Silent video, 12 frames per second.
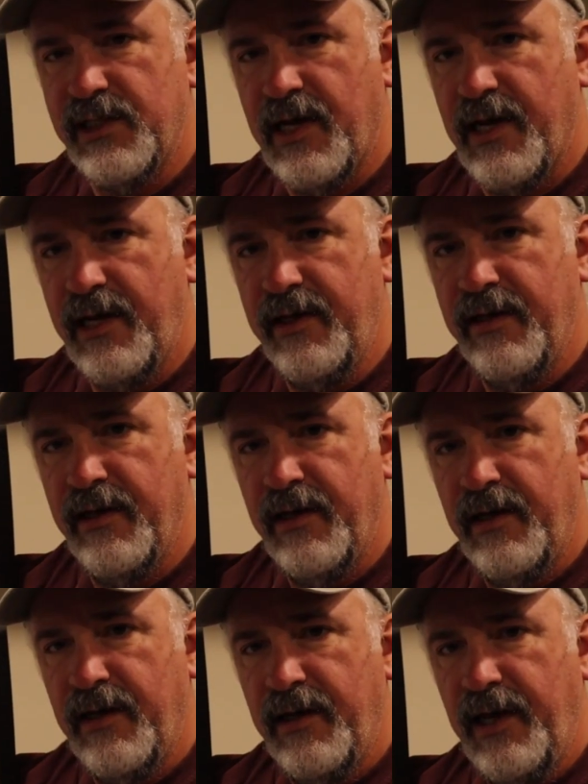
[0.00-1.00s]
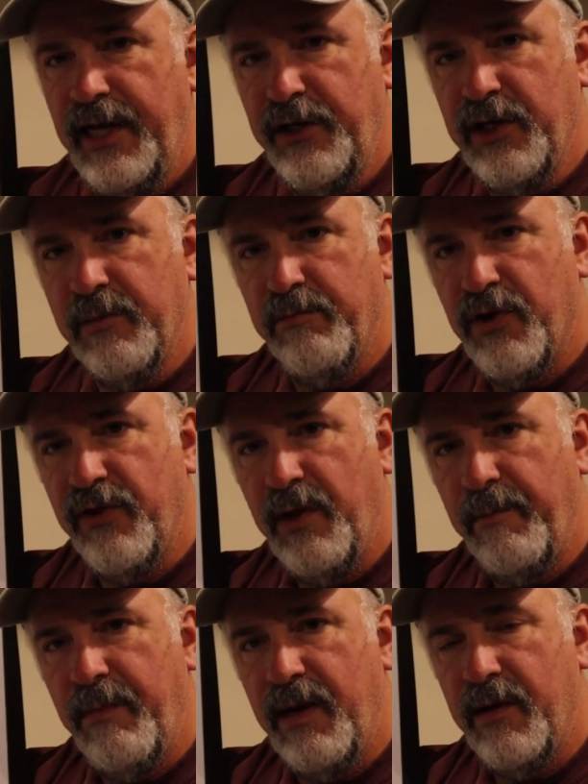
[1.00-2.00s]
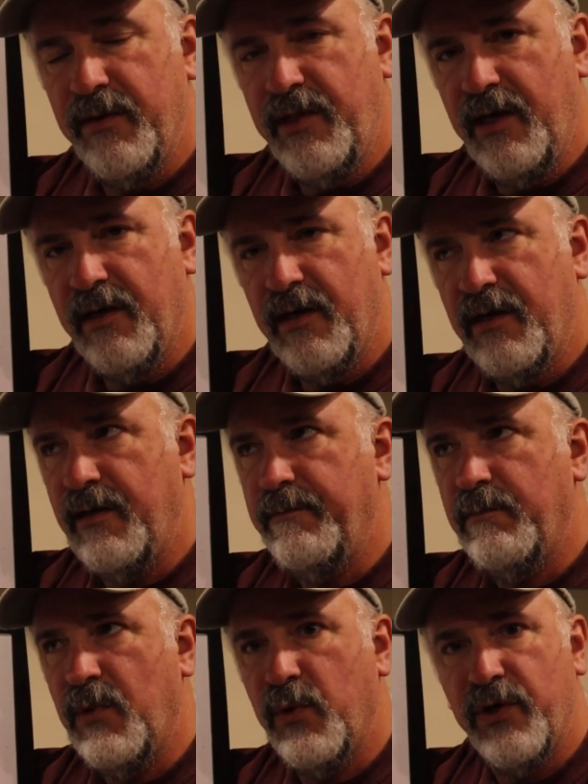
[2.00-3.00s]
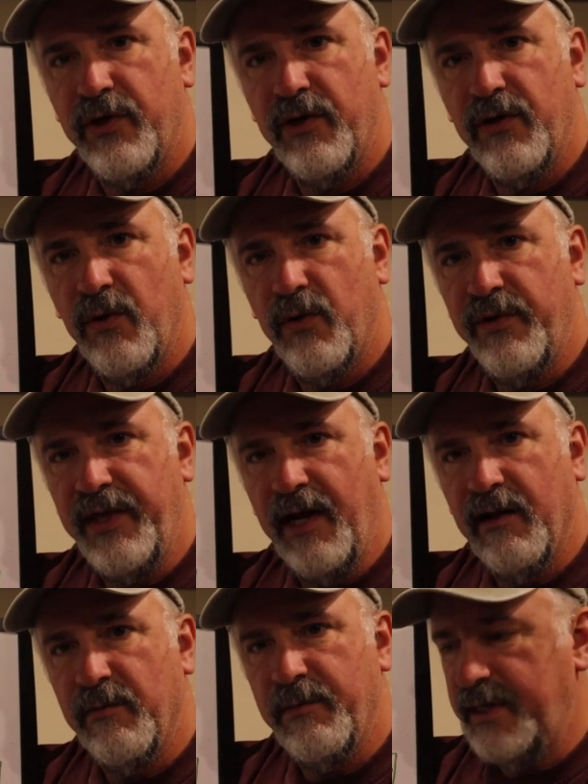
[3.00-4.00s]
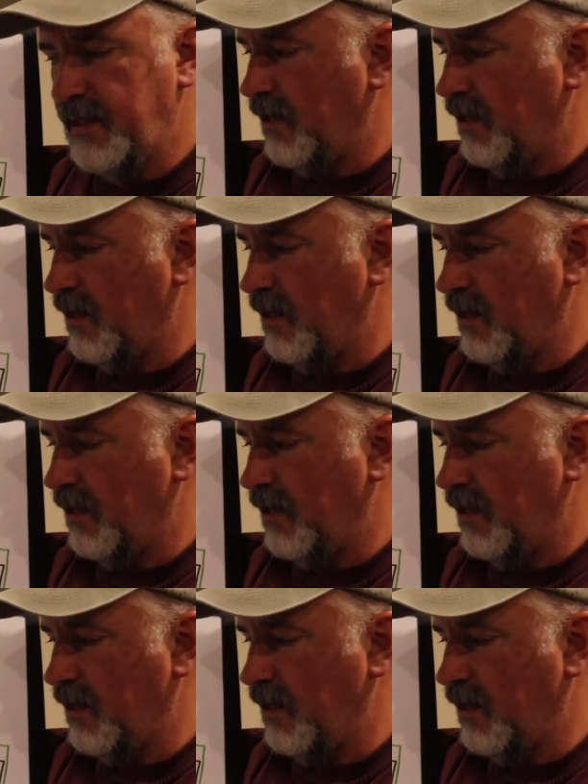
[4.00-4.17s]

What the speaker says: side, and you can burn the motor or the element